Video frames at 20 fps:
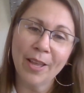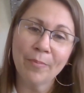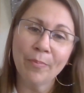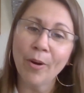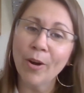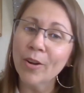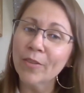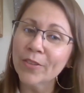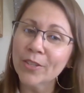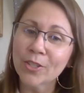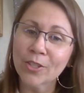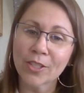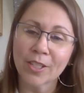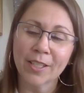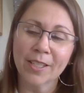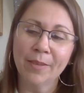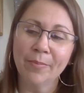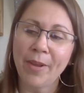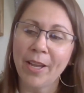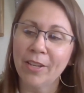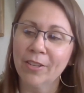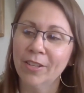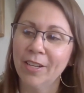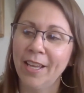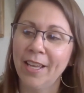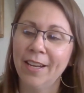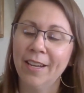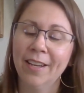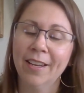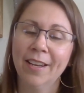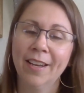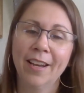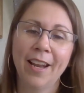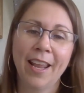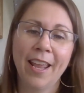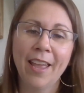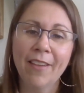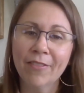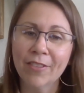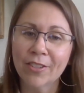and part of it's just because I'm not good at it, and I
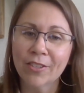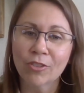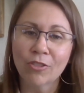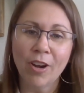haven't